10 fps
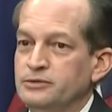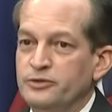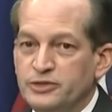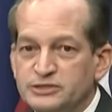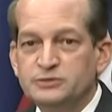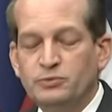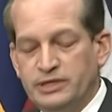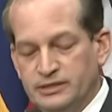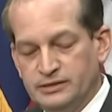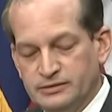this
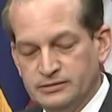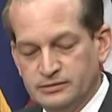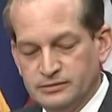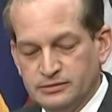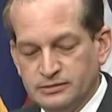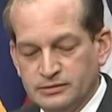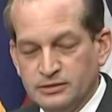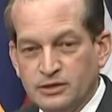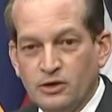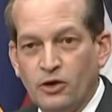week
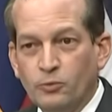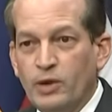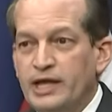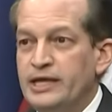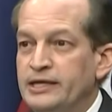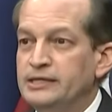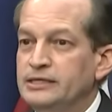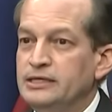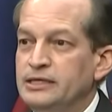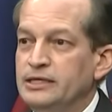are weighing
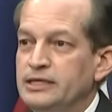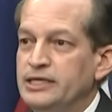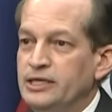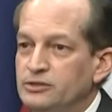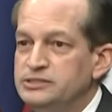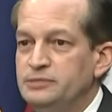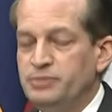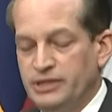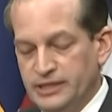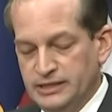guilty
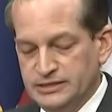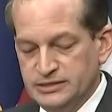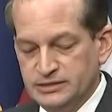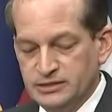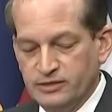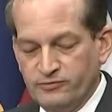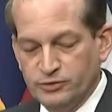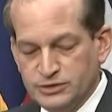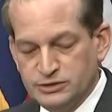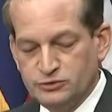pleas
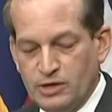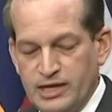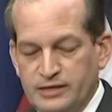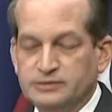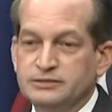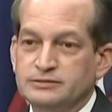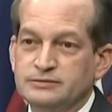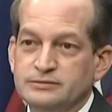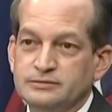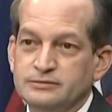versus trials.
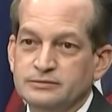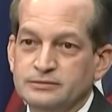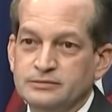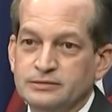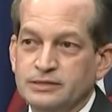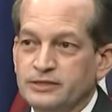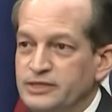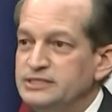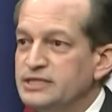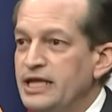
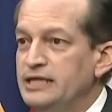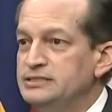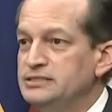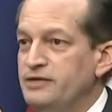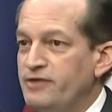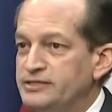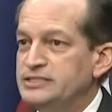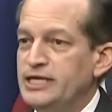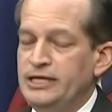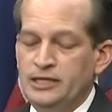These cases, as I
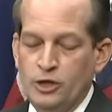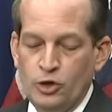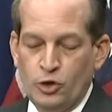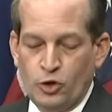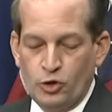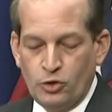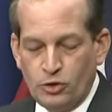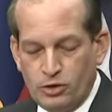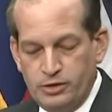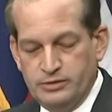said, are
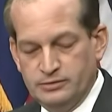hard.